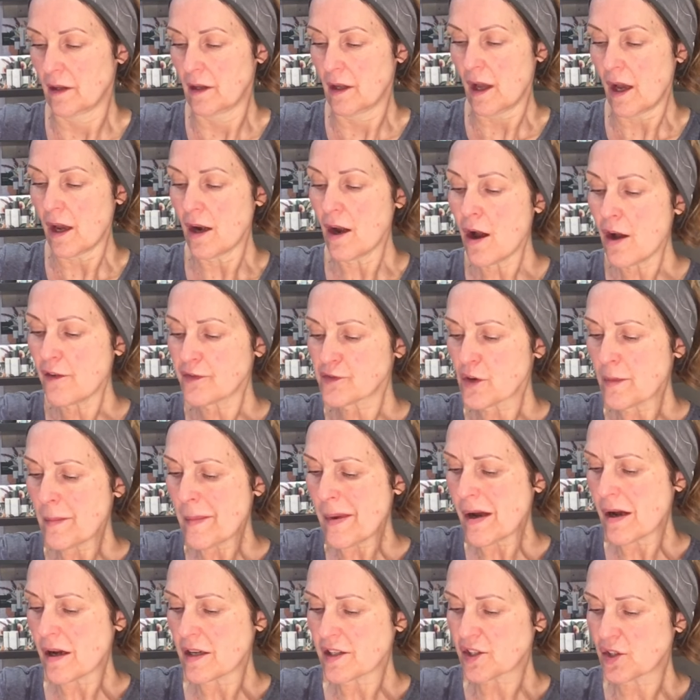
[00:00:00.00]
And after a
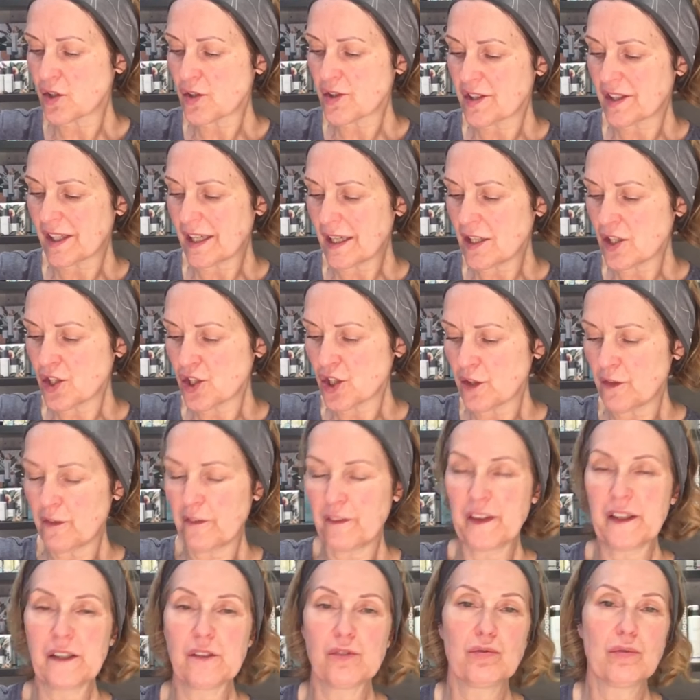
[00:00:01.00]
mask, your skin should
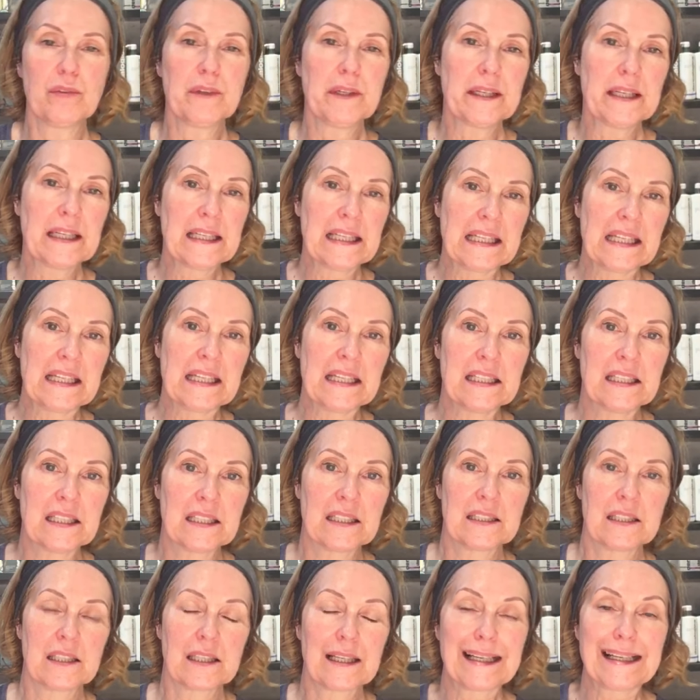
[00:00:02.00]
feel really
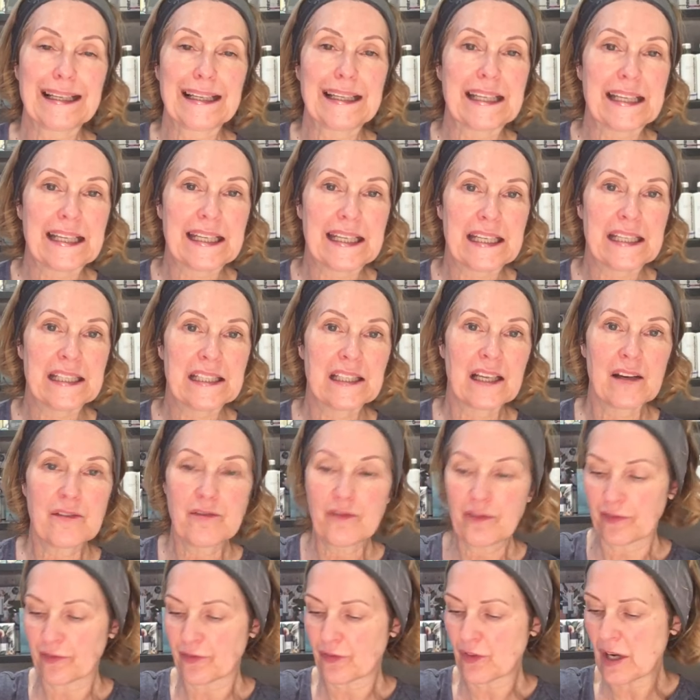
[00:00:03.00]
clean and
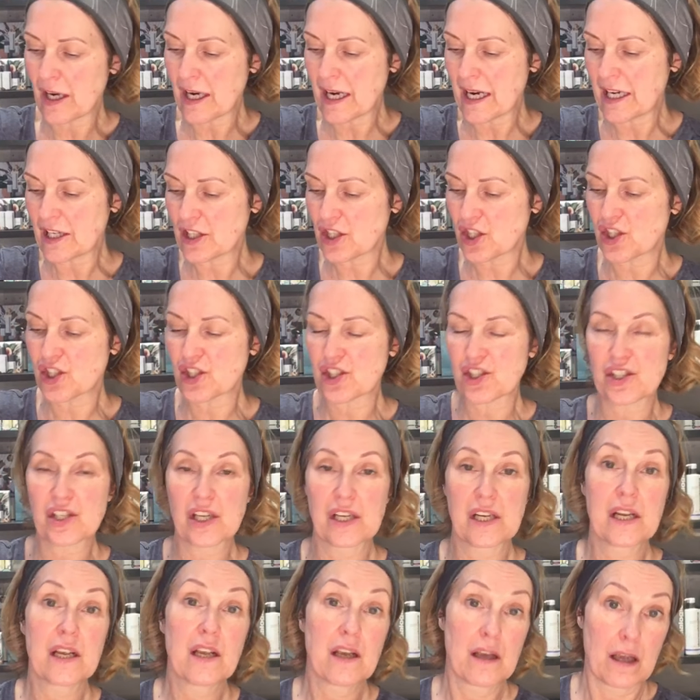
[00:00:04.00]
fresh.
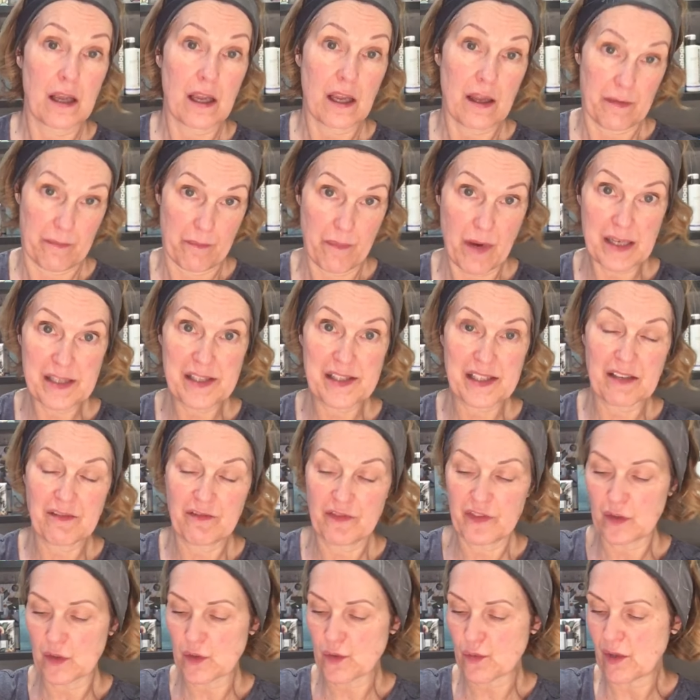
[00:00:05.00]
My skin
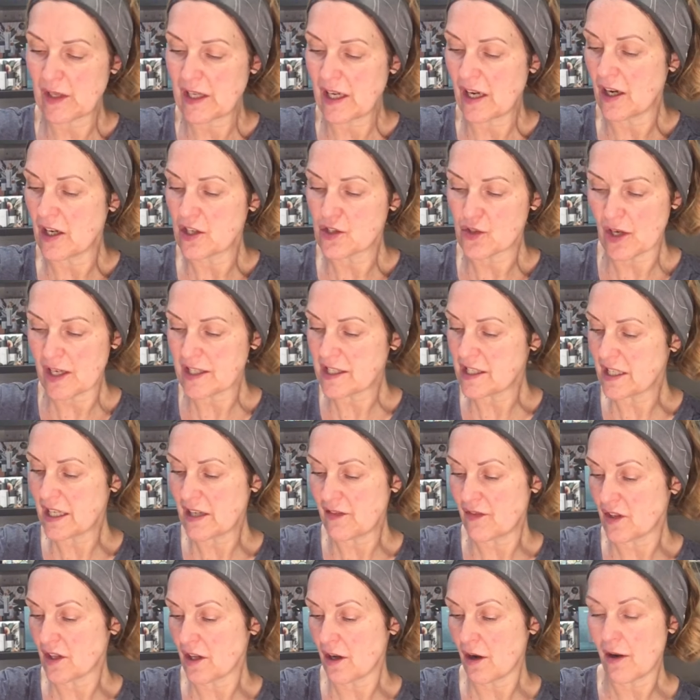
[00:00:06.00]
feels really hydrated,
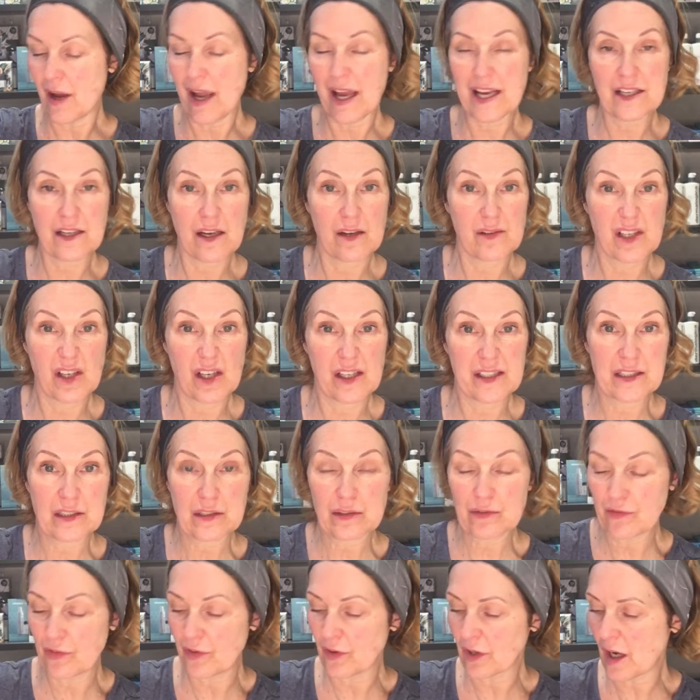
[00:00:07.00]
even though I only had it on
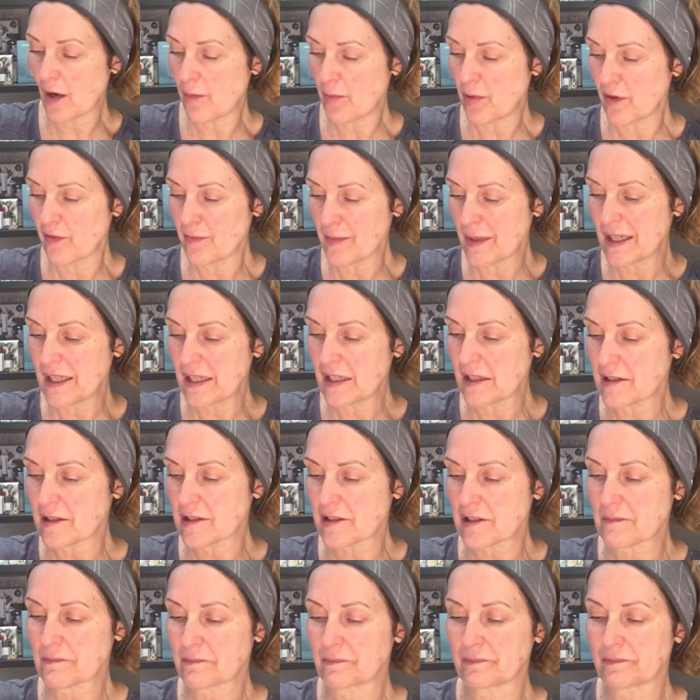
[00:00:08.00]
for a couple of minutes.